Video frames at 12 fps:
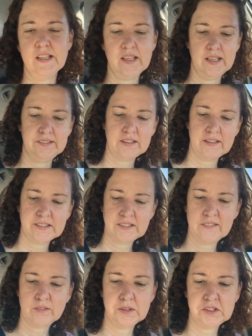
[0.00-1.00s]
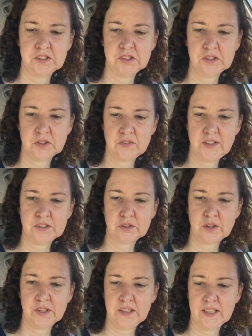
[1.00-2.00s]
and the last thing for my sister these
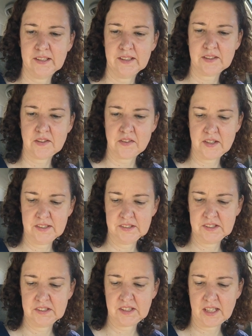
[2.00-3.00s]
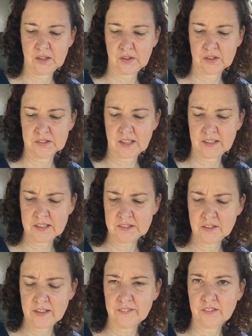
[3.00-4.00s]
are organic thin stackers I
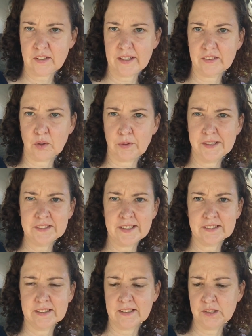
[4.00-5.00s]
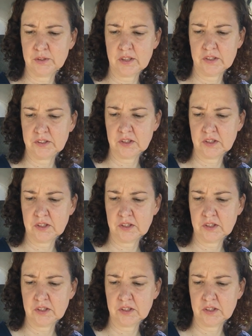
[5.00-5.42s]
guess they're like, they're like the rice cakes I got at Trader